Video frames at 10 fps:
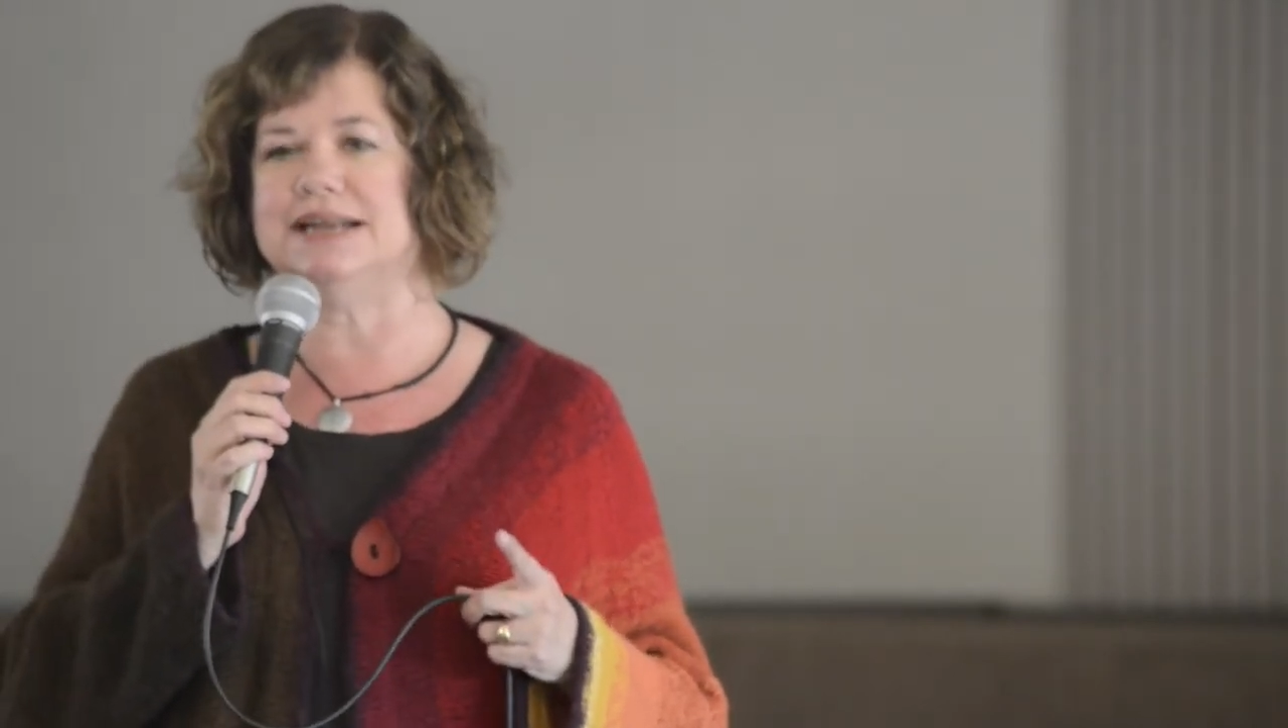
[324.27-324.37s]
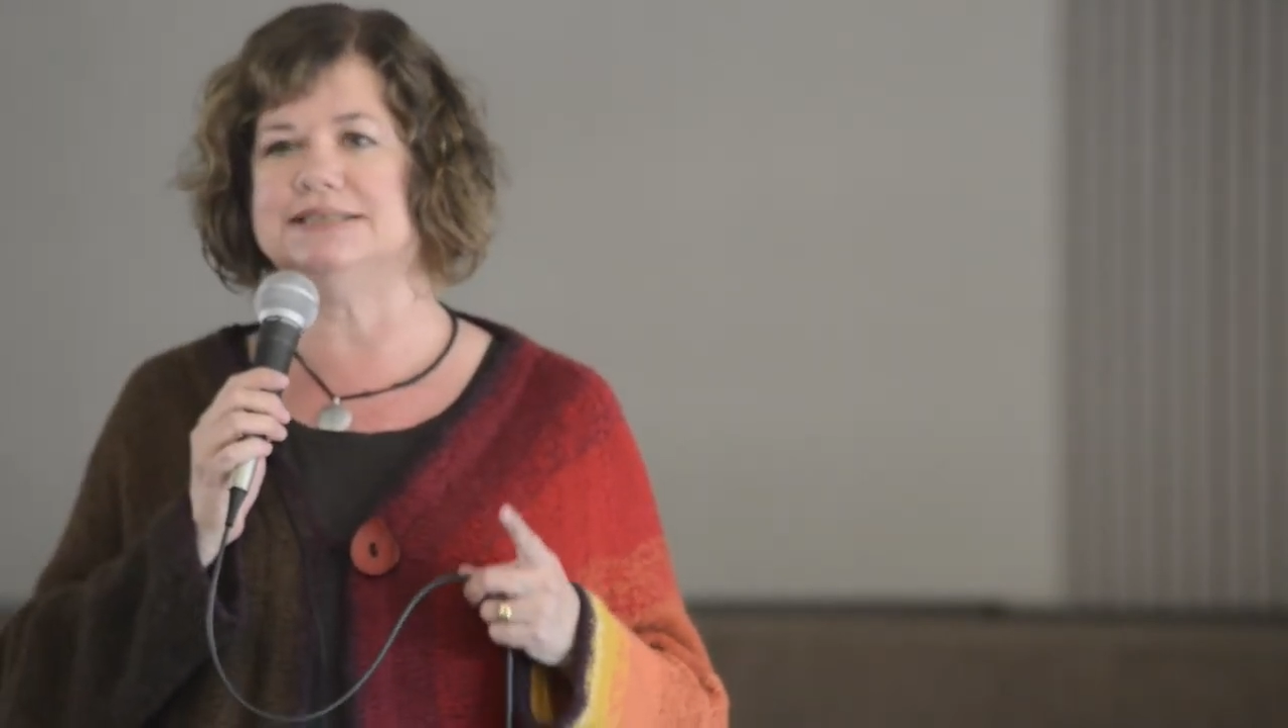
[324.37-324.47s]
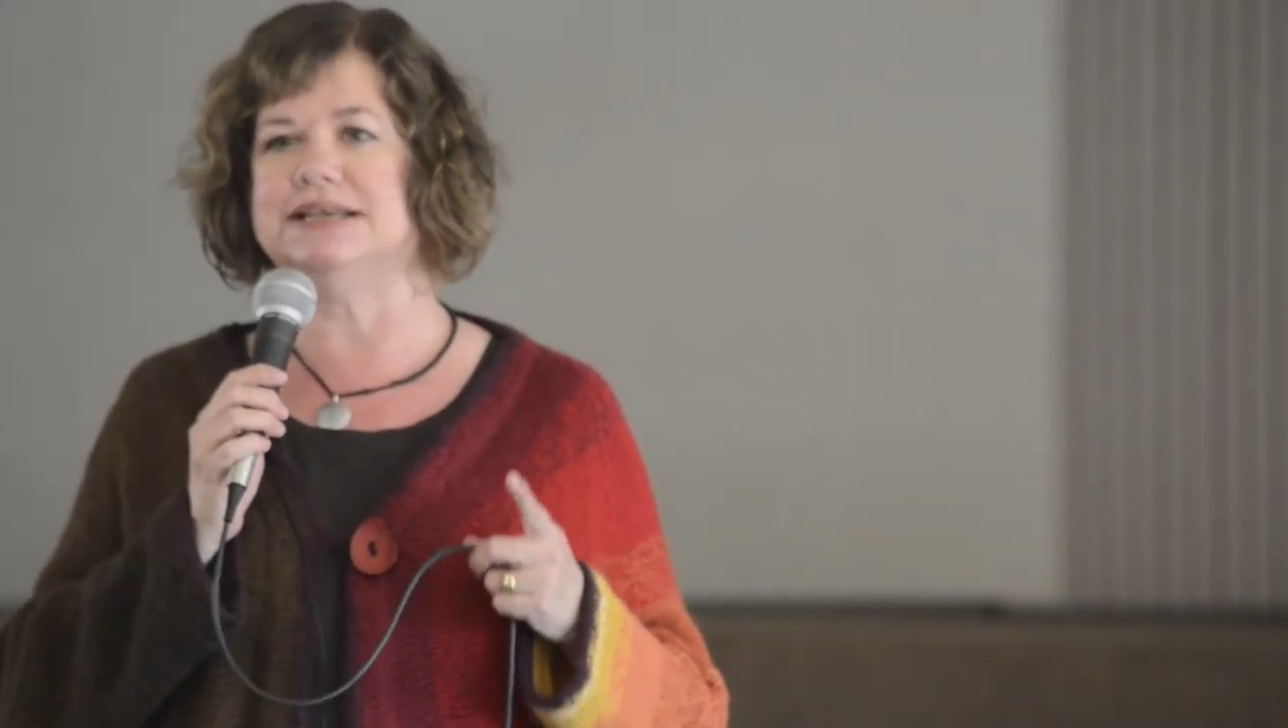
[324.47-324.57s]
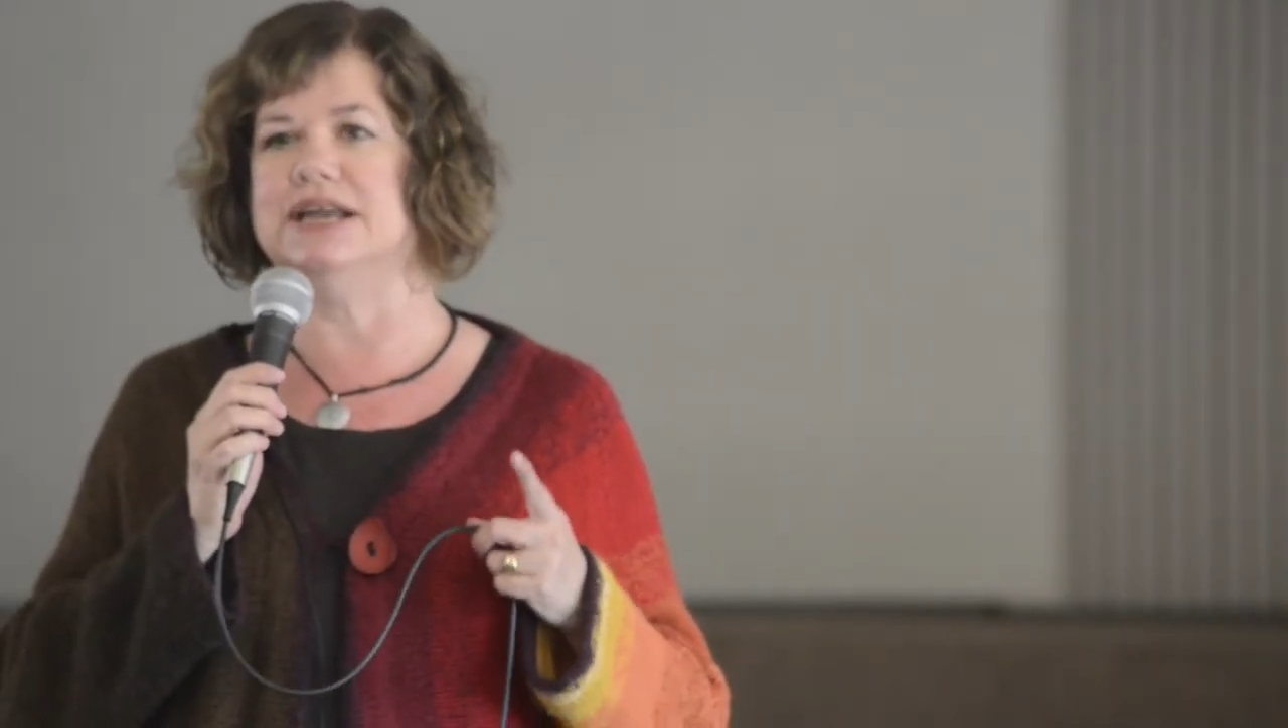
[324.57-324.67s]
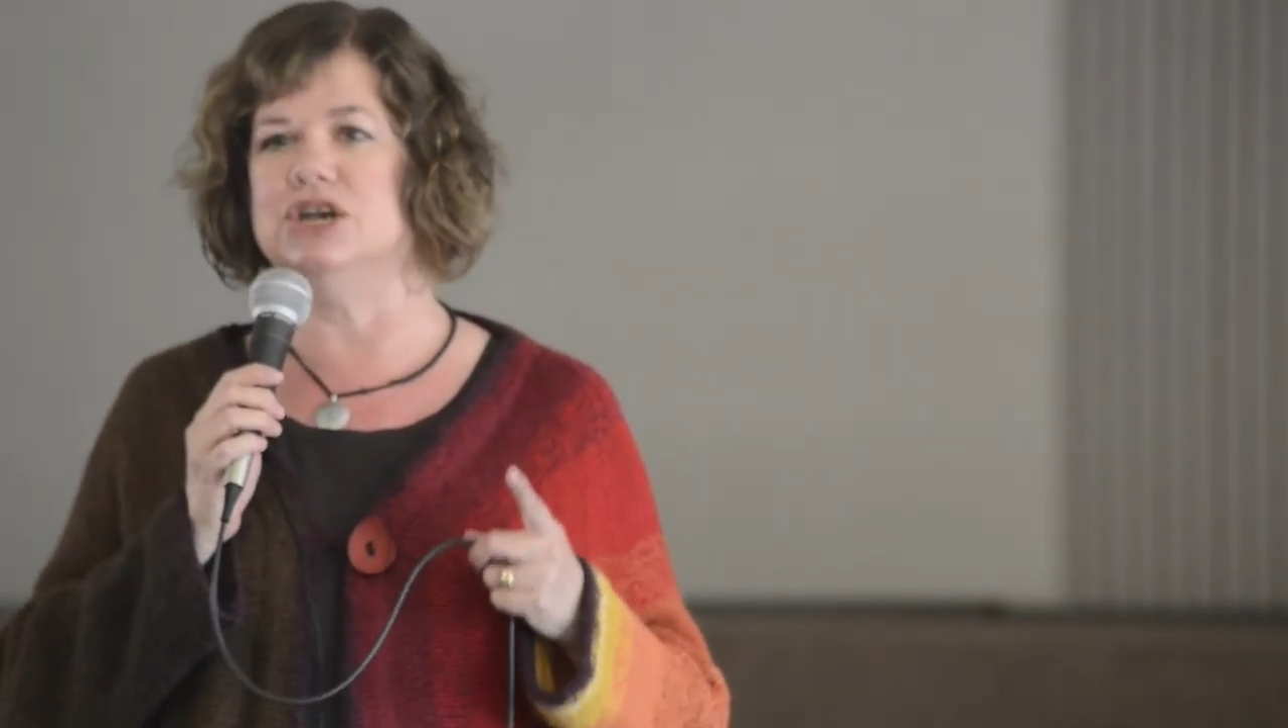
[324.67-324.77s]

to say